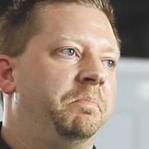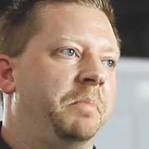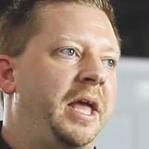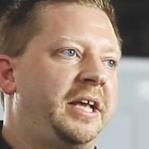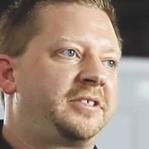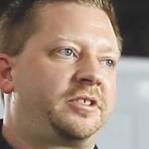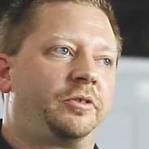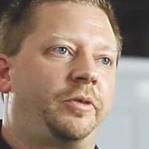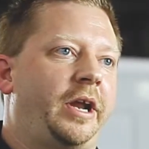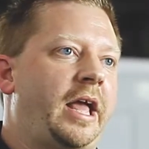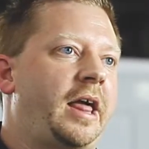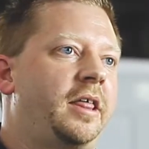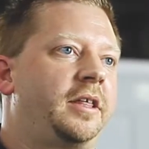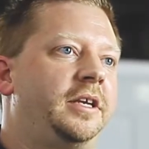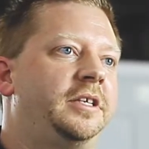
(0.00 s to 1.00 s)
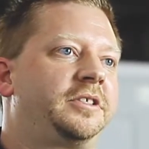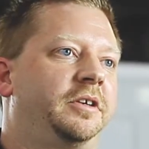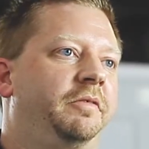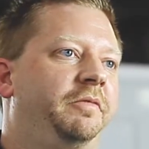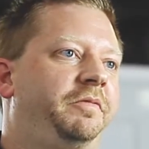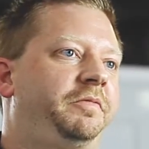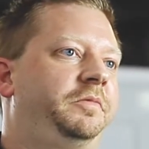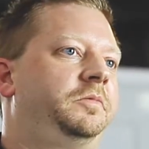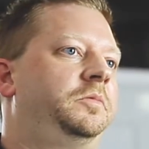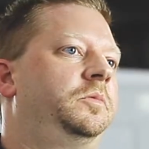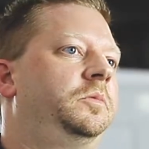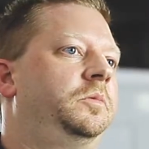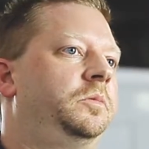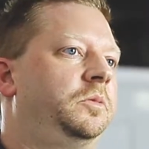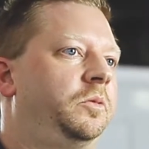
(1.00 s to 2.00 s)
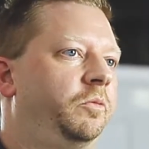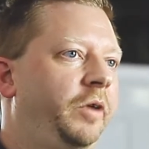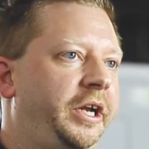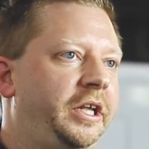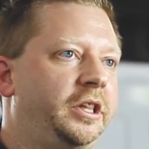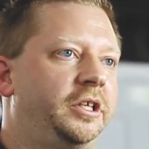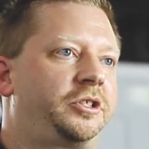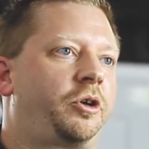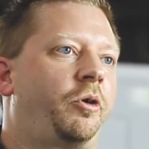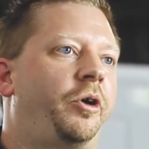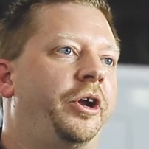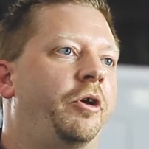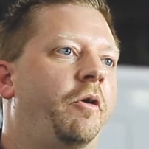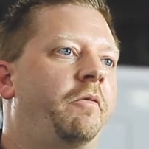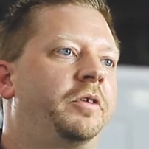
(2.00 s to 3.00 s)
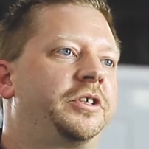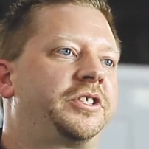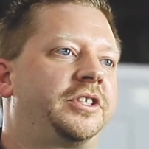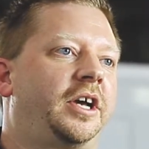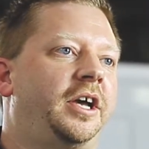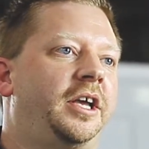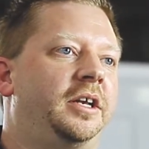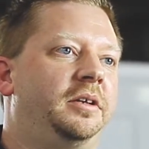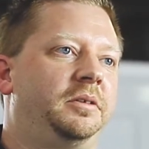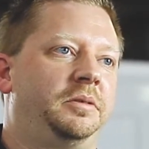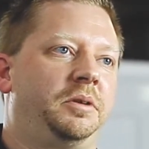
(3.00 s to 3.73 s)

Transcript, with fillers: makes the realities of regulatory oversight,